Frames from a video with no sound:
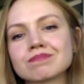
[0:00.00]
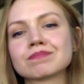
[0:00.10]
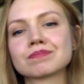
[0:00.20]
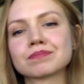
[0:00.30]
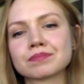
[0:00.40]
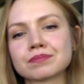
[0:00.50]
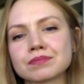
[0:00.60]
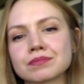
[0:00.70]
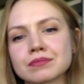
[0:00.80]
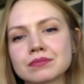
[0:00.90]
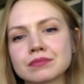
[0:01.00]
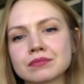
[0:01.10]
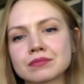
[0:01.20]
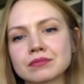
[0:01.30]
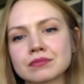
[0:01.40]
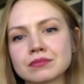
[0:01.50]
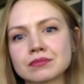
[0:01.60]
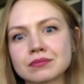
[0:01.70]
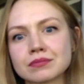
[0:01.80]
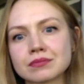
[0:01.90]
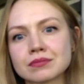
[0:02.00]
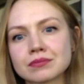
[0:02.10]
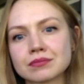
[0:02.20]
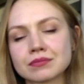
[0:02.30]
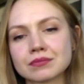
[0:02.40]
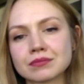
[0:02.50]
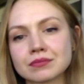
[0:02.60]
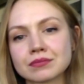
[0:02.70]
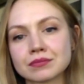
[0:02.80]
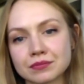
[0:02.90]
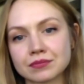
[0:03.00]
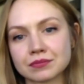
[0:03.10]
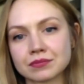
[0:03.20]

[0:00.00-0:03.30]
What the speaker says: (silent)